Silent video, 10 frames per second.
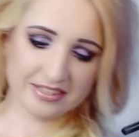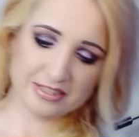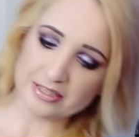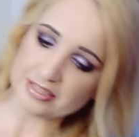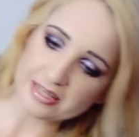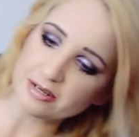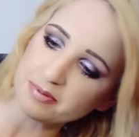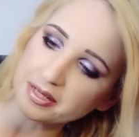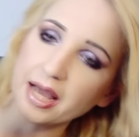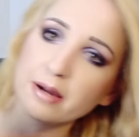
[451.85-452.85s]
She's a little
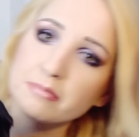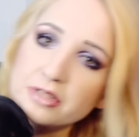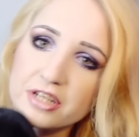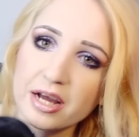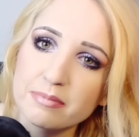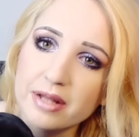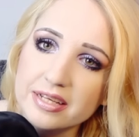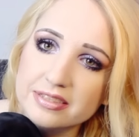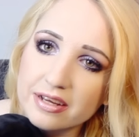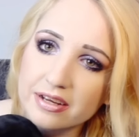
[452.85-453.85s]
bit camera shy,
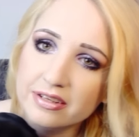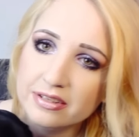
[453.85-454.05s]
bless her.